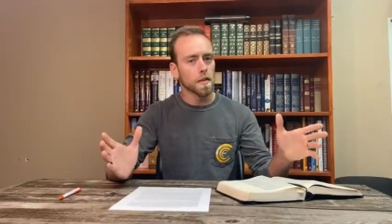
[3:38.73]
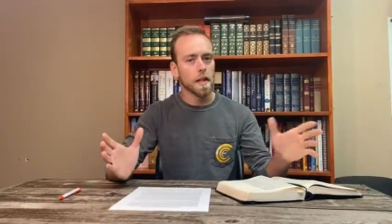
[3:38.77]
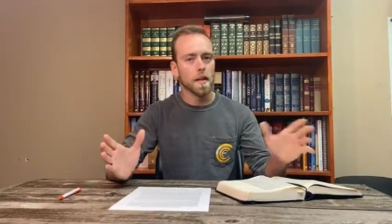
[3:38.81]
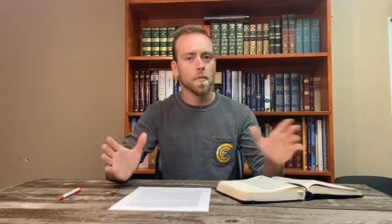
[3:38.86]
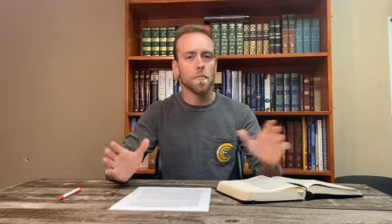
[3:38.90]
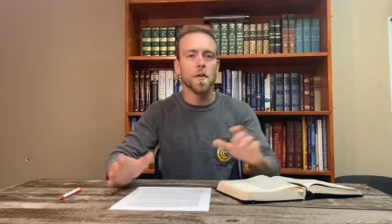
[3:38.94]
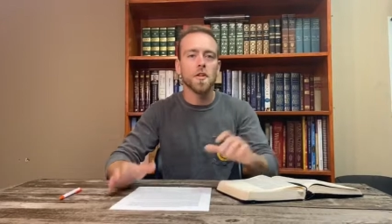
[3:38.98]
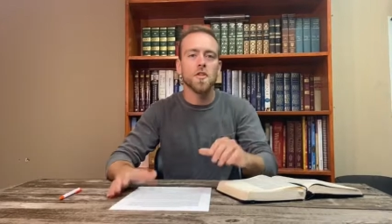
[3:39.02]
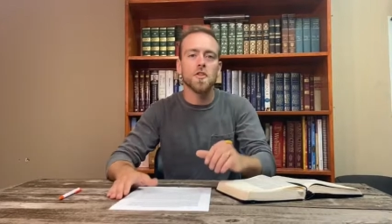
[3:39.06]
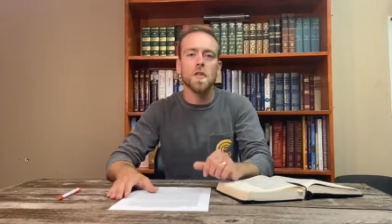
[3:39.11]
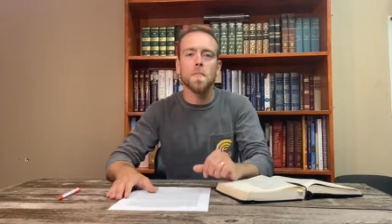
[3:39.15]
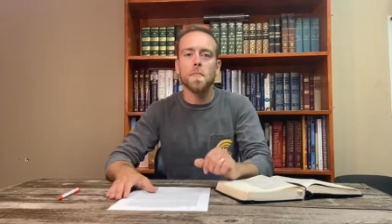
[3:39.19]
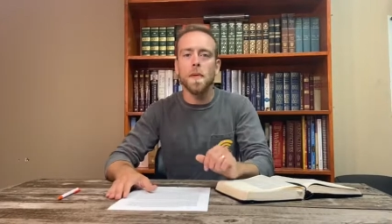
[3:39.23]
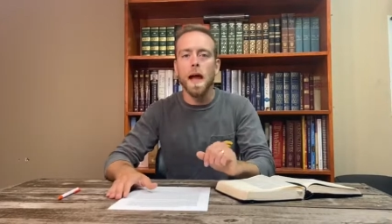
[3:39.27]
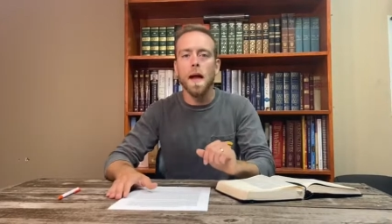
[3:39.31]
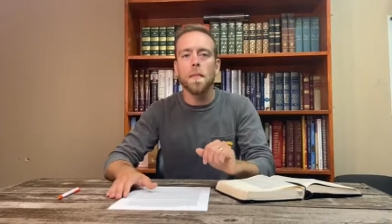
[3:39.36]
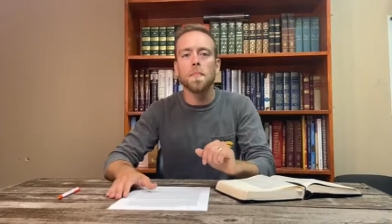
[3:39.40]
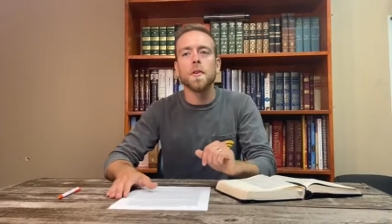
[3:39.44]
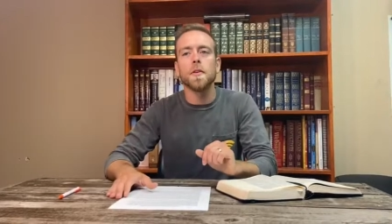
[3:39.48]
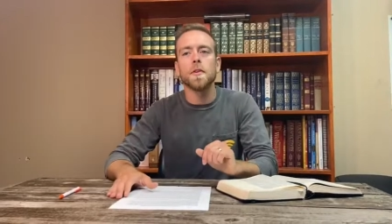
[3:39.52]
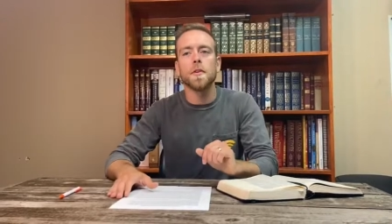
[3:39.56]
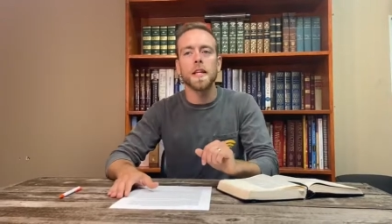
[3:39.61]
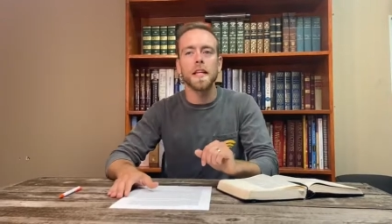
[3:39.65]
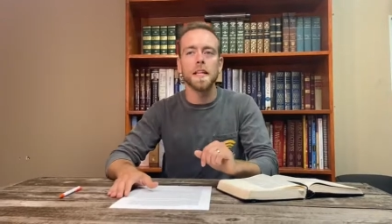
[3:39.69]
in which the
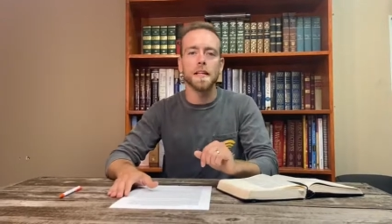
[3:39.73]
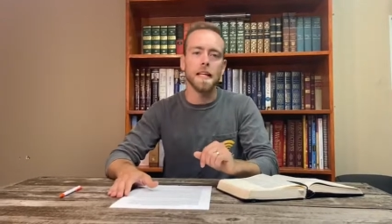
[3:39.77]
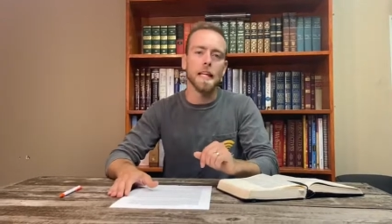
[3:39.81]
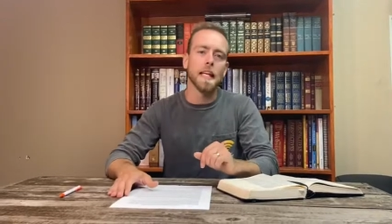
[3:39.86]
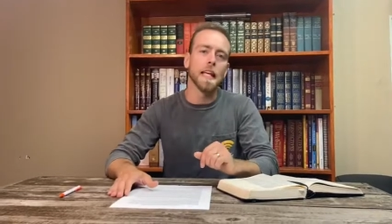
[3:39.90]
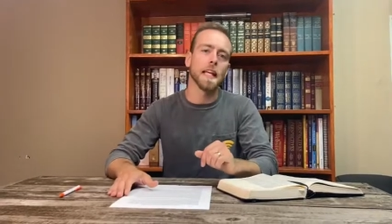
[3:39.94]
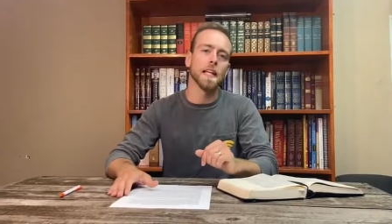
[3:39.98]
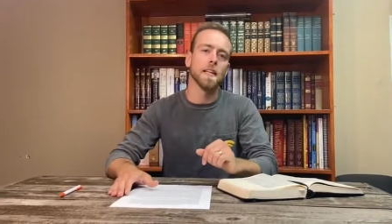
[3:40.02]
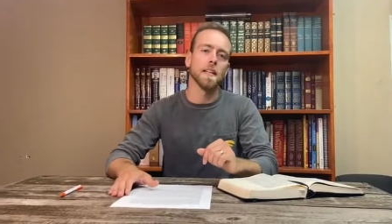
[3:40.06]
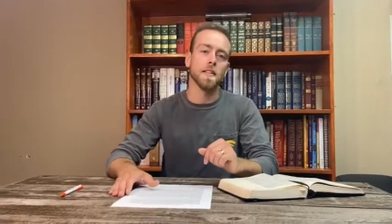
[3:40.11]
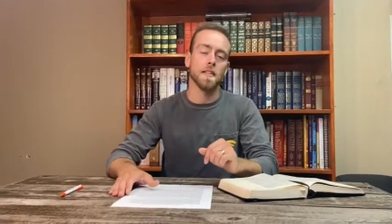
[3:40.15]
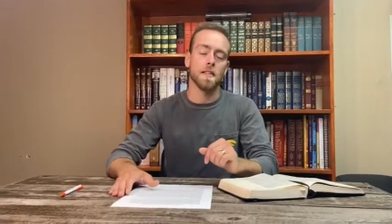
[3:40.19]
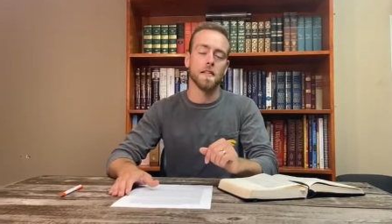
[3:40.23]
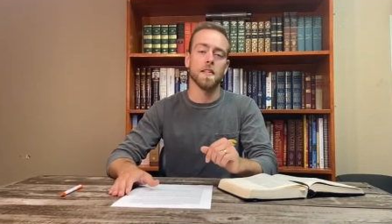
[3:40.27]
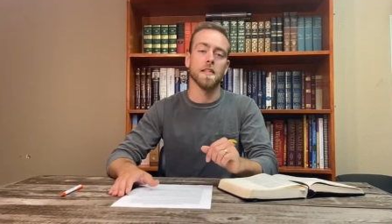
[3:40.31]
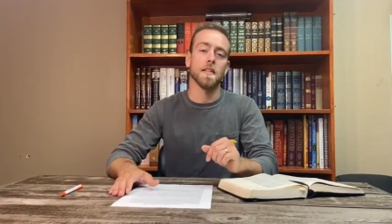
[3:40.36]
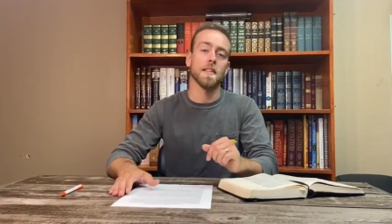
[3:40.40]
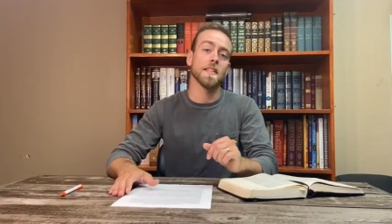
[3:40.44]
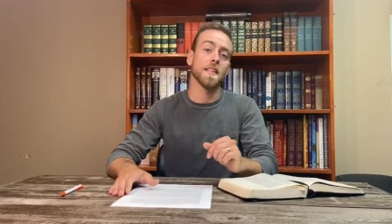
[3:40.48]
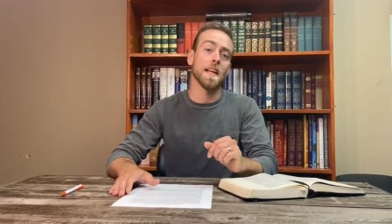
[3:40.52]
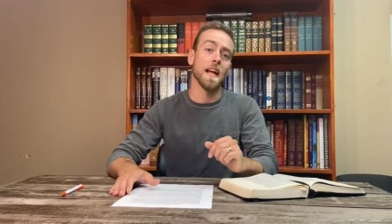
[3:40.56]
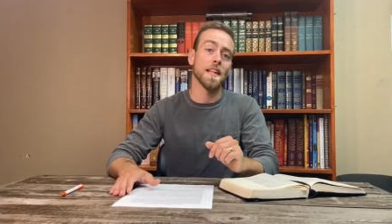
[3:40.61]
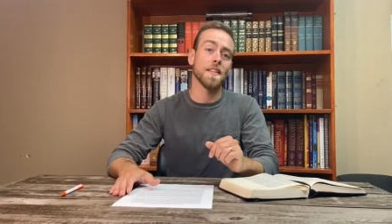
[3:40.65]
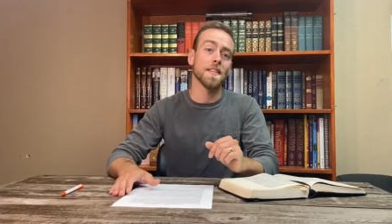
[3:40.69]
Babylonian king
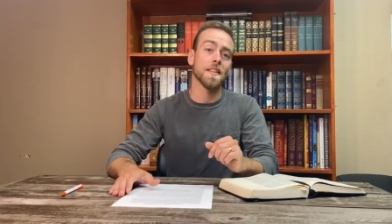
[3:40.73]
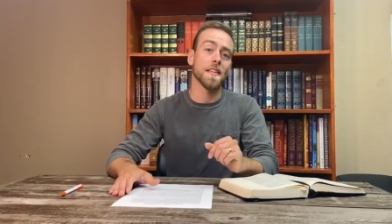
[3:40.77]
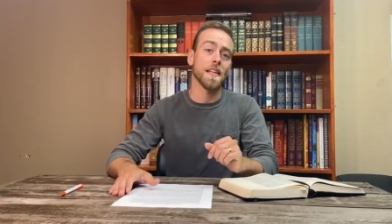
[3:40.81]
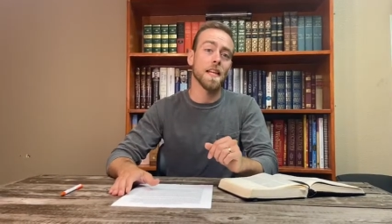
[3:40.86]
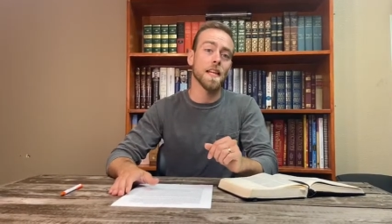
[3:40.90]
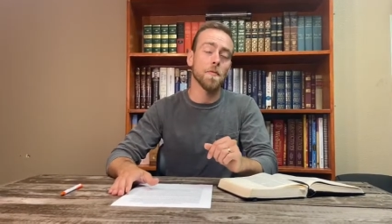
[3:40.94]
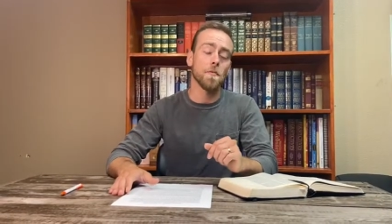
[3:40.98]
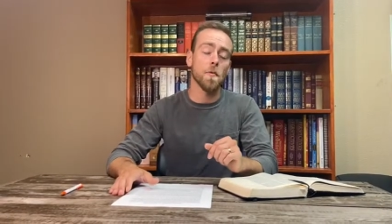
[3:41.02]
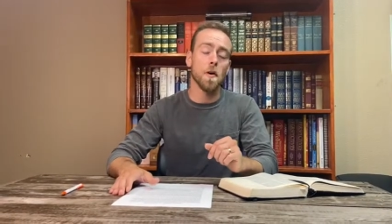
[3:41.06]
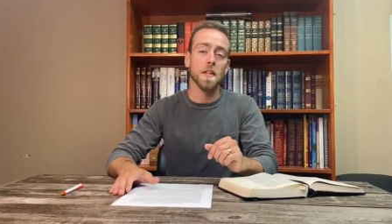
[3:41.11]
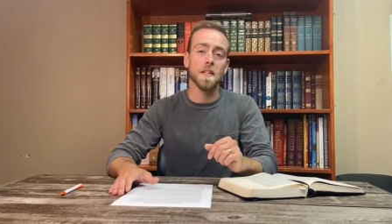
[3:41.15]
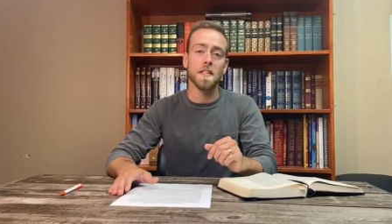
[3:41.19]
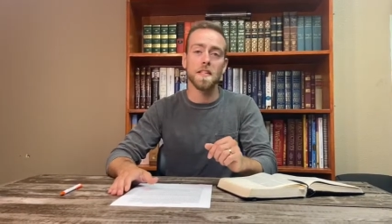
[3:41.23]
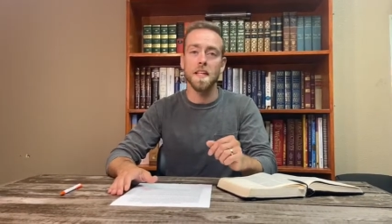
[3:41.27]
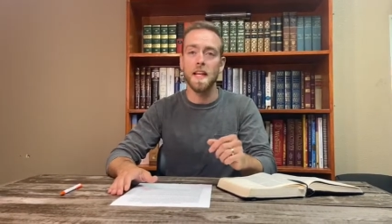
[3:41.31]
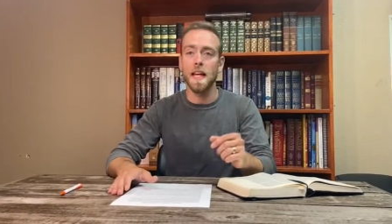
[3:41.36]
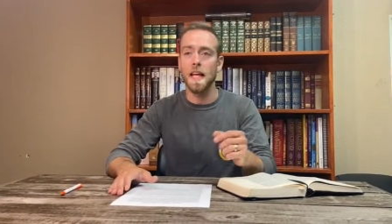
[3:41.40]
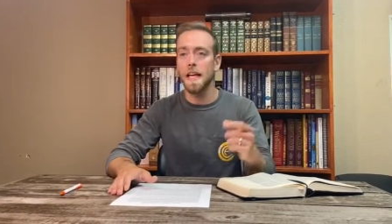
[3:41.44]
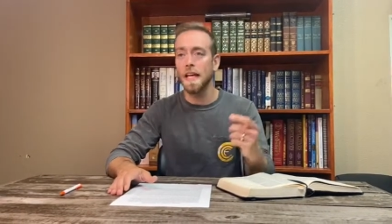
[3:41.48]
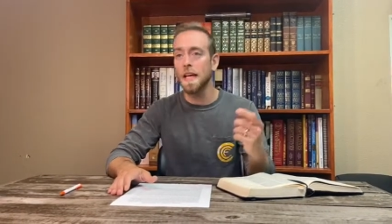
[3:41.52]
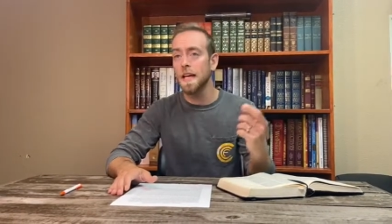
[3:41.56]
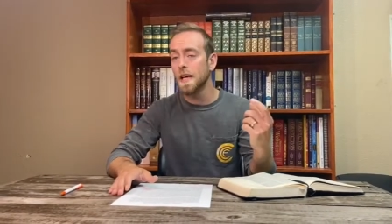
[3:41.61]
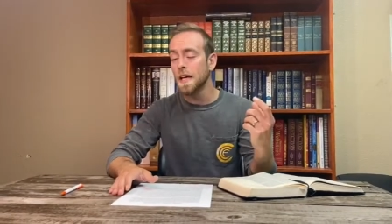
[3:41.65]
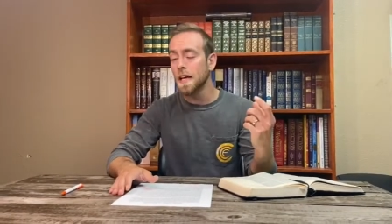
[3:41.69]
decides that he wants
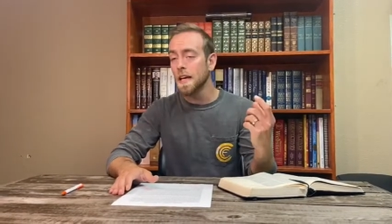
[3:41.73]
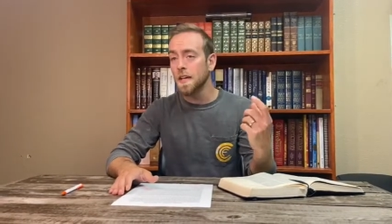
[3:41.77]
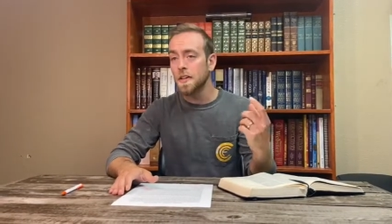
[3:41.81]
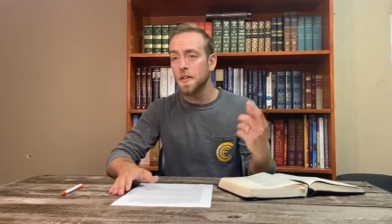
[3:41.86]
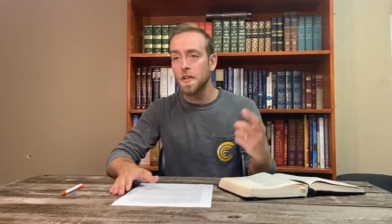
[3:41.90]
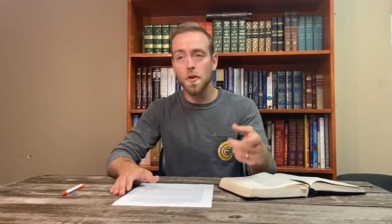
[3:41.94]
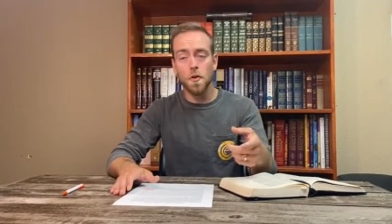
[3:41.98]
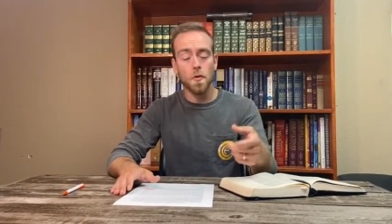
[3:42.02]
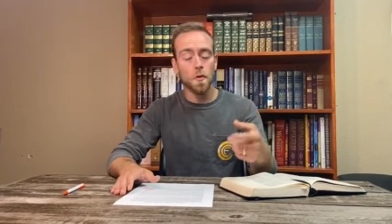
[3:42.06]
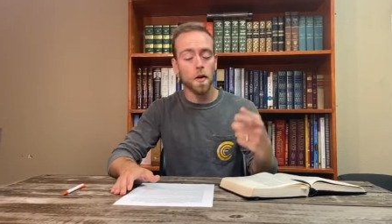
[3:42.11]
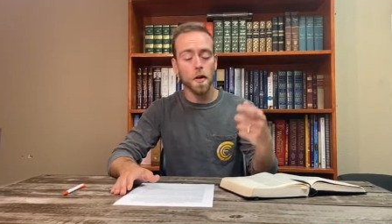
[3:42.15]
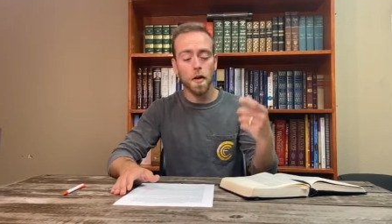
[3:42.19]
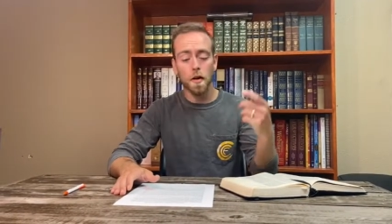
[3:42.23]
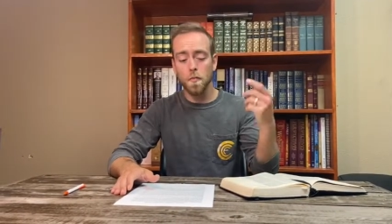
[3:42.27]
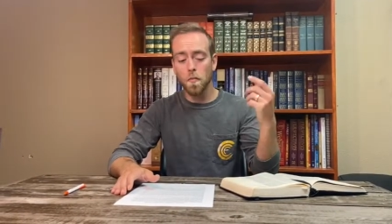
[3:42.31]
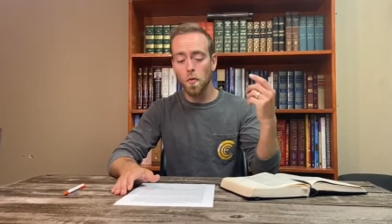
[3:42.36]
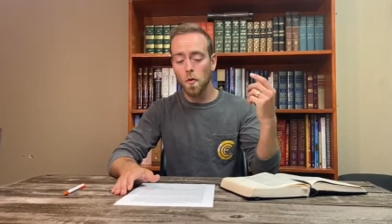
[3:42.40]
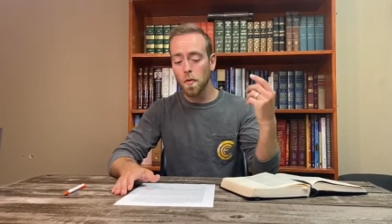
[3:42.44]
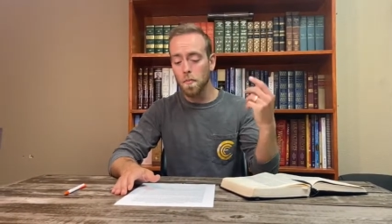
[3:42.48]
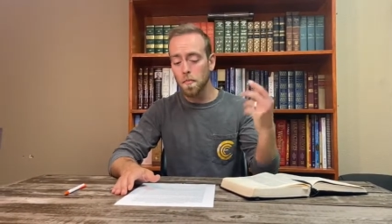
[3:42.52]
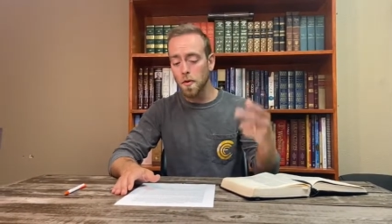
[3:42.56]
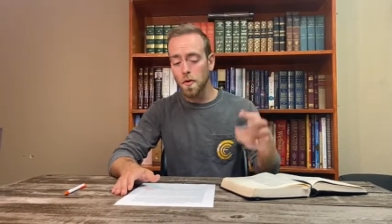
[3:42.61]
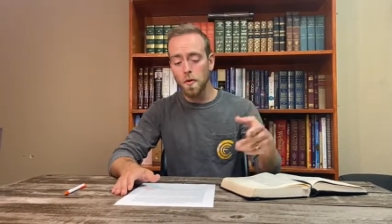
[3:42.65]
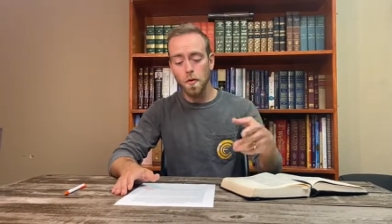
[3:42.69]
a newer,
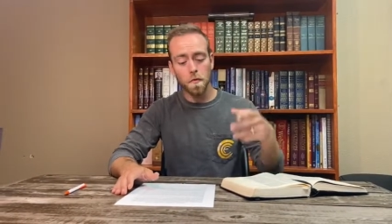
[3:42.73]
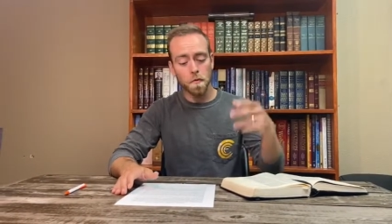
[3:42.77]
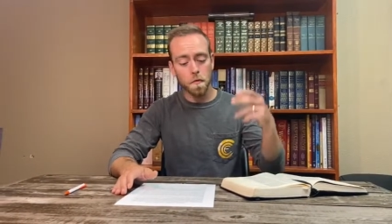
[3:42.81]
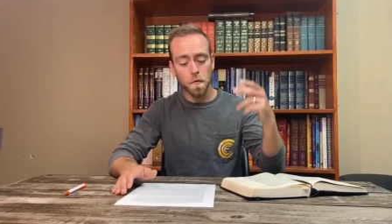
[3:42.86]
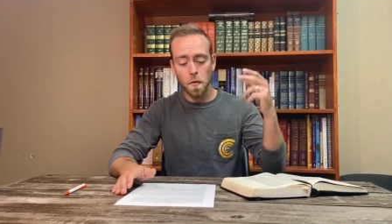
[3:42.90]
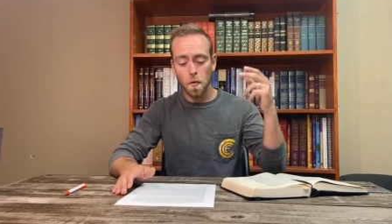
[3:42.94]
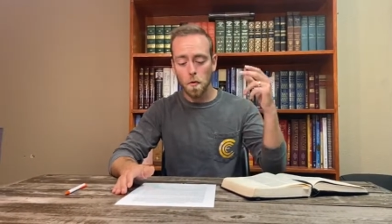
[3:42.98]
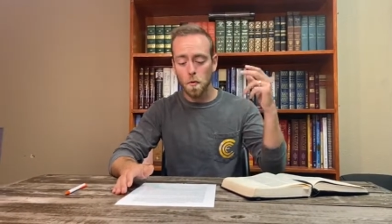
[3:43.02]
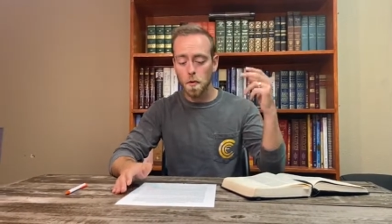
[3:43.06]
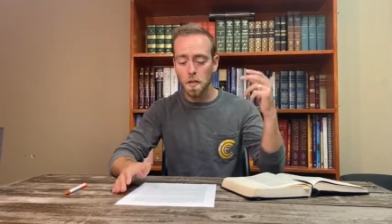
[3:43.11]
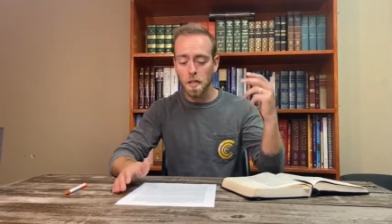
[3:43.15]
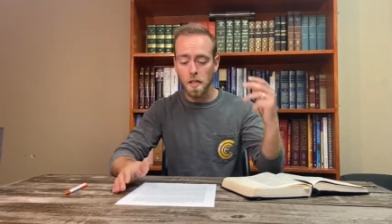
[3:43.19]
more beautiful,